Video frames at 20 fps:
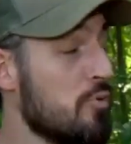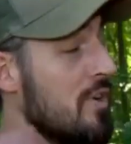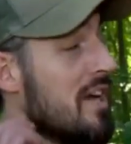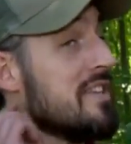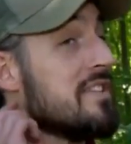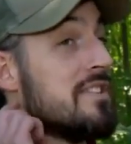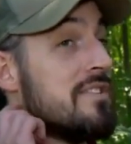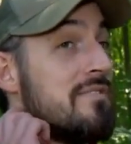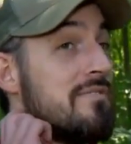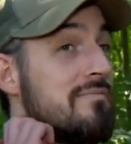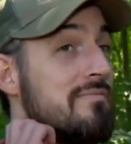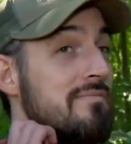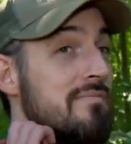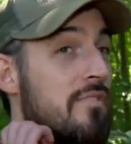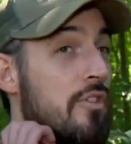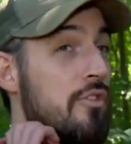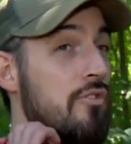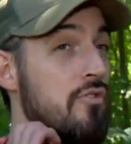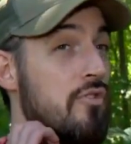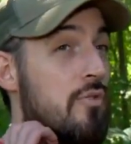present
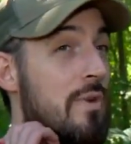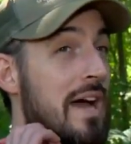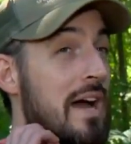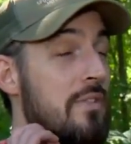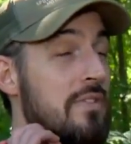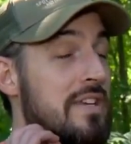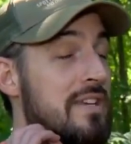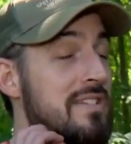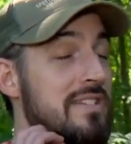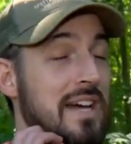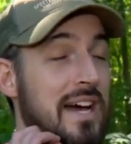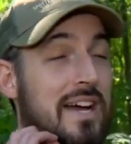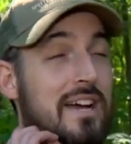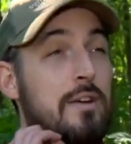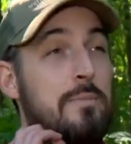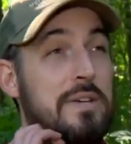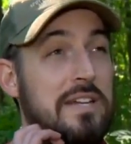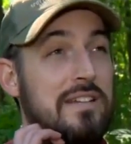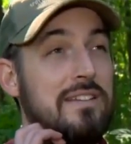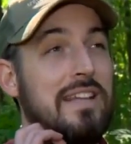throughout the
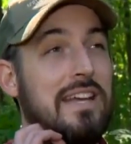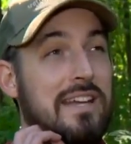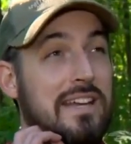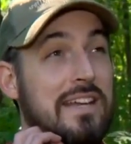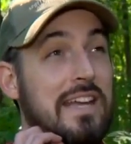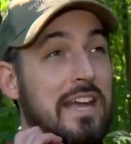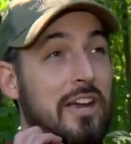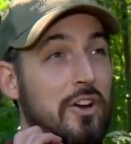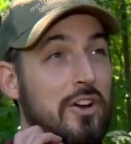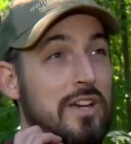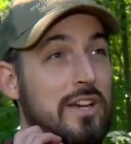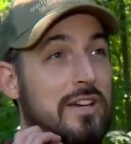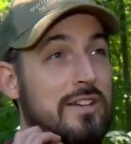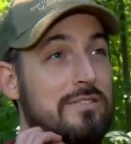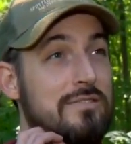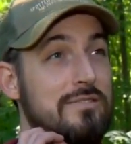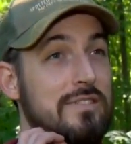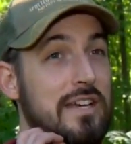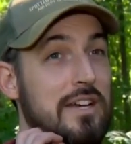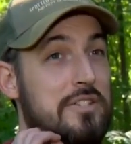entire mid-Atlantic
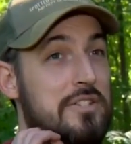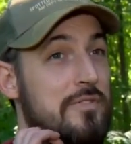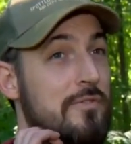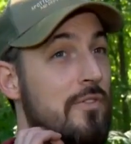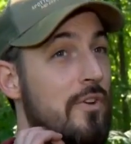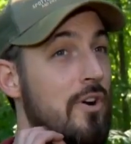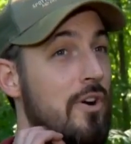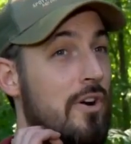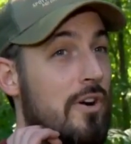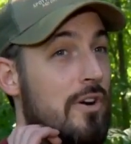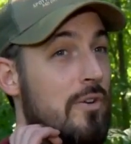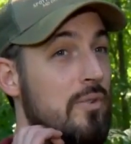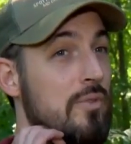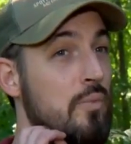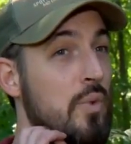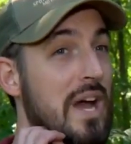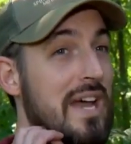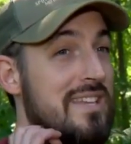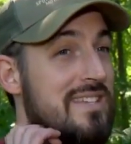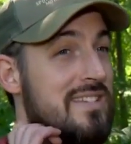area, as far
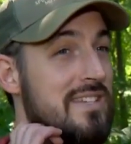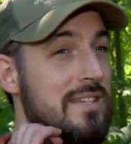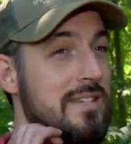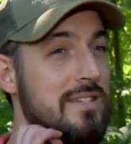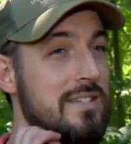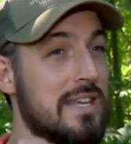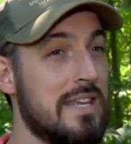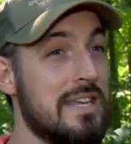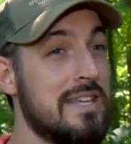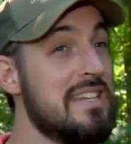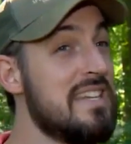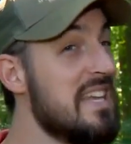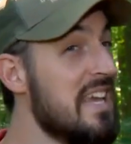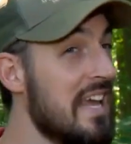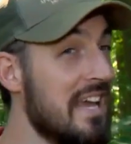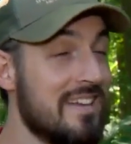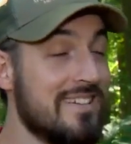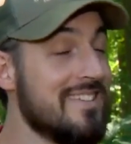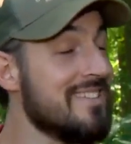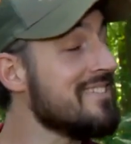west as
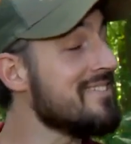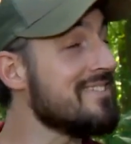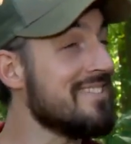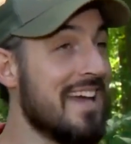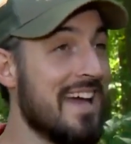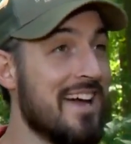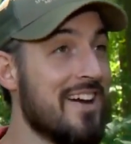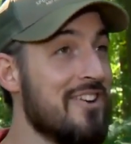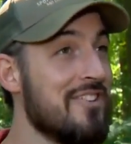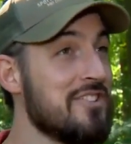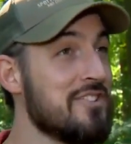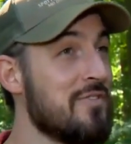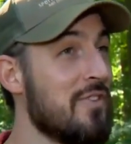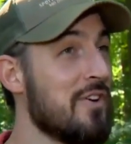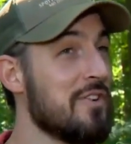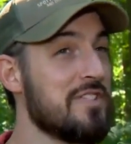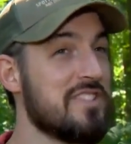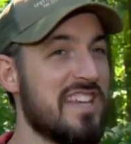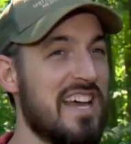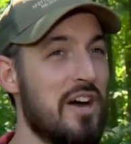Indiana now, as
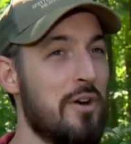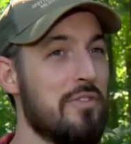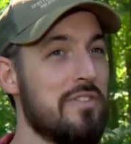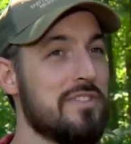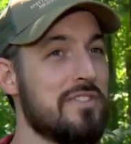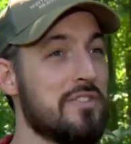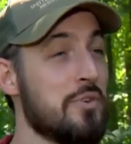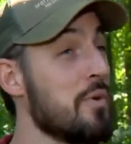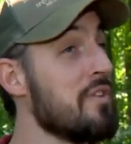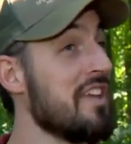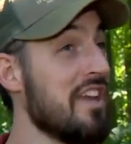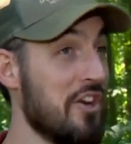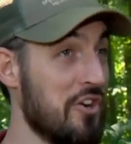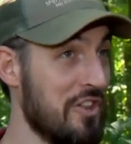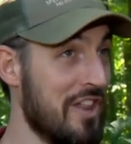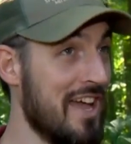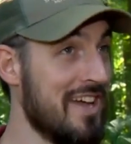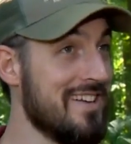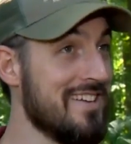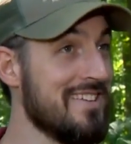far south as North
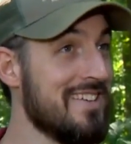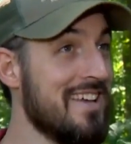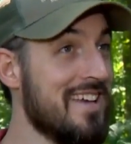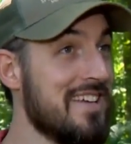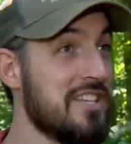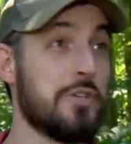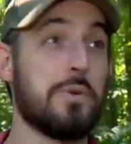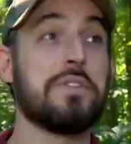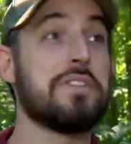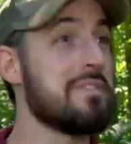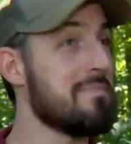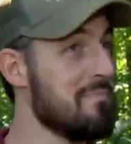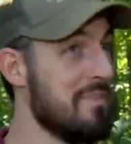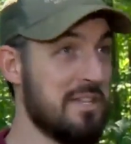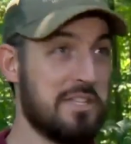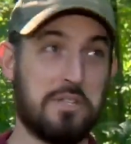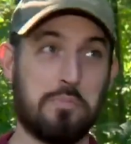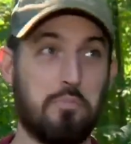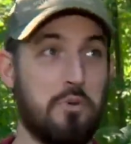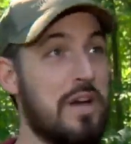Carolina. So it's
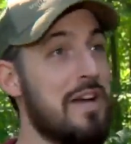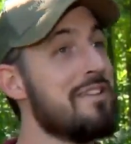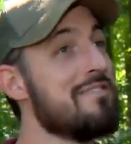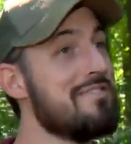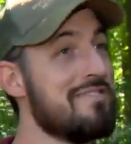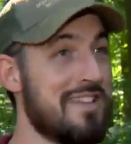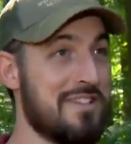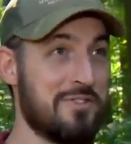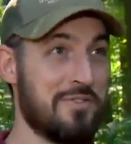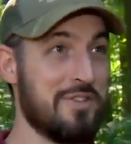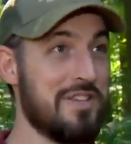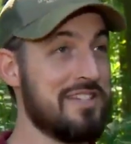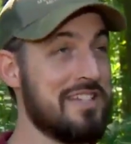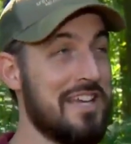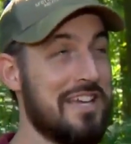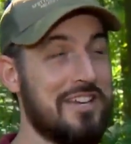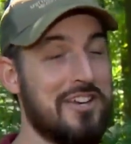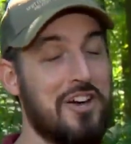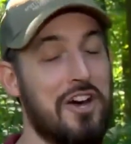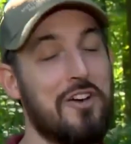spread. It's really
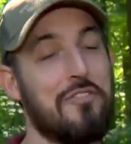taken